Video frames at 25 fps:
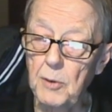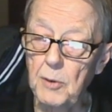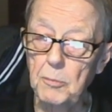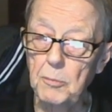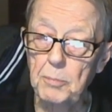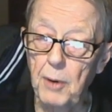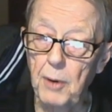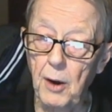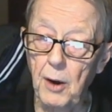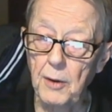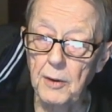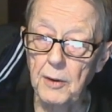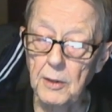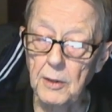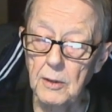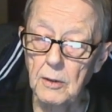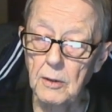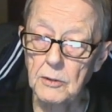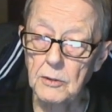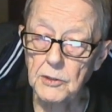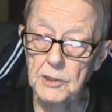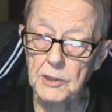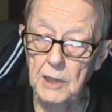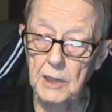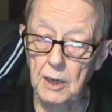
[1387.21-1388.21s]

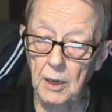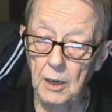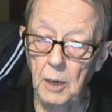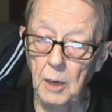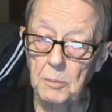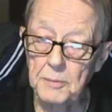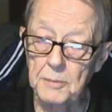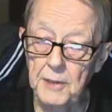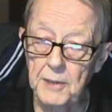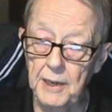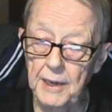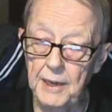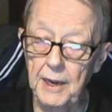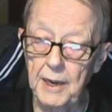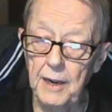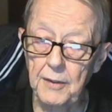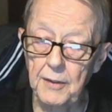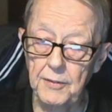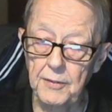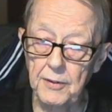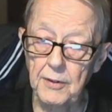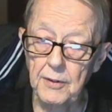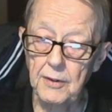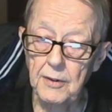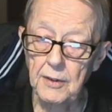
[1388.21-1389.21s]
particles clump
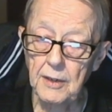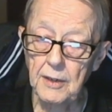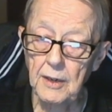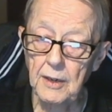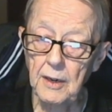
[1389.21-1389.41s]
together